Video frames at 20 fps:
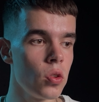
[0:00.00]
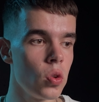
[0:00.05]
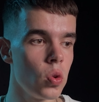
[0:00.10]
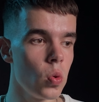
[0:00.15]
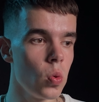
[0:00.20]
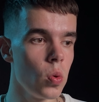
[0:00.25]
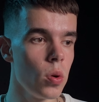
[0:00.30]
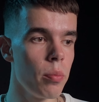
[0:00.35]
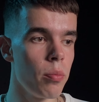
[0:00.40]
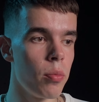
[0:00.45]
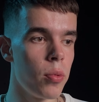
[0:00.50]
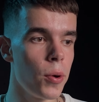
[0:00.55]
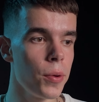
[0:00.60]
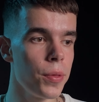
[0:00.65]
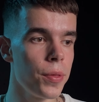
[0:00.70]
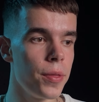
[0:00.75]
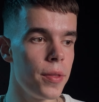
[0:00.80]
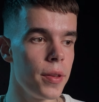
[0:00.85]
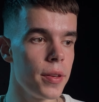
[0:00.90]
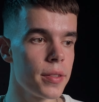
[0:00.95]
to
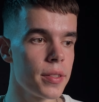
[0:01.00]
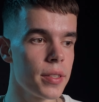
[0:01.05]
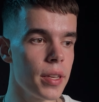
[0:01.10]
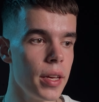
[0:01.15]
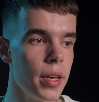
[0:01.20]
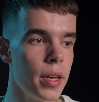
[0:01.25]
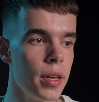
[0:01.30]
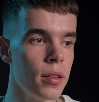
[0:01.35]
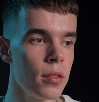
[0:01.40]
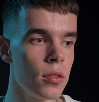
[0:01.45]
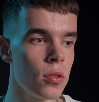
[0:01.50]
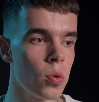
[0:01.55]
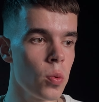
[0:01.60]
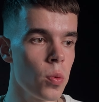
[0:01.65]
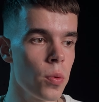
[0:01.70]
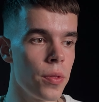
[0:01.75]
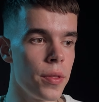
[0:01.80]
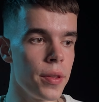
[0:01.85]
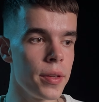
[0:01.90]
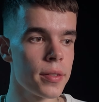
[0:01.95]
put this
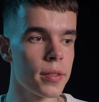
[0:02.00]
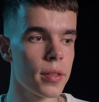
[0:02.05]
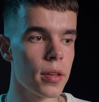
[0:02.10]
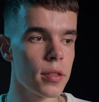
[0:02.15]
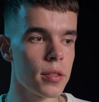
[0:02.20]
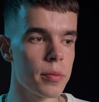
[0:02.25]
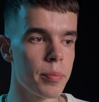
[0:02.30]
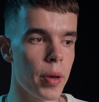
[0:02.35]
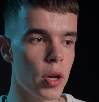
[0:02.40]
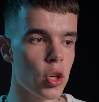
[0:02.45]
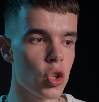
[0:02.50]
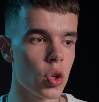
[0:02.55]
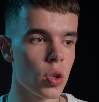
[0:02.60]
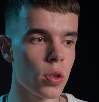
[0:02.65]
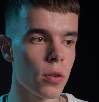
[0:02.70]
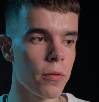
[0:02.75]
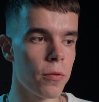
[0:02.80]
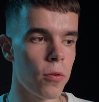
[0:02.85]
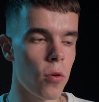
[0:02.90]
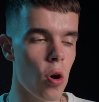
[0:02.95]
into this
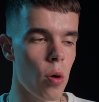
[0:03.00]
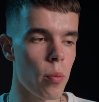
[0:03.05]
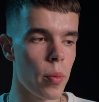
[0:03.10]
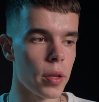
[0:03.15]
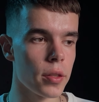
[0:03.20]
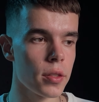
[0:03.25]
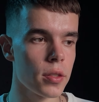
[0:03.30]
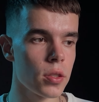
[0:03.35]
special format.